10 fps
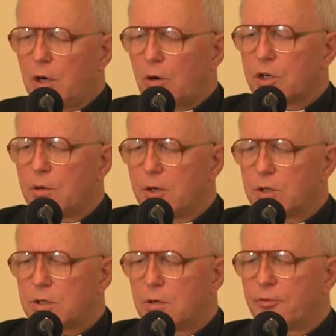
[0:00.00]

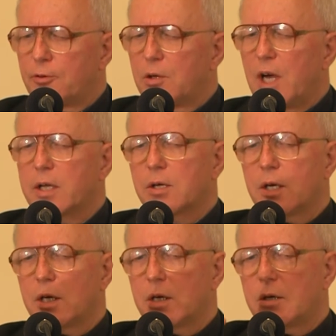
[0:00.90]
document, if you like,
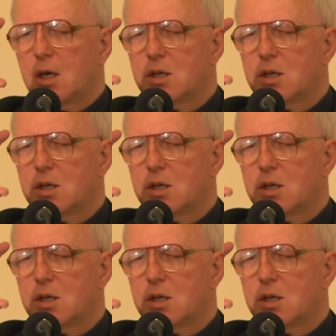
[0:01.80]
an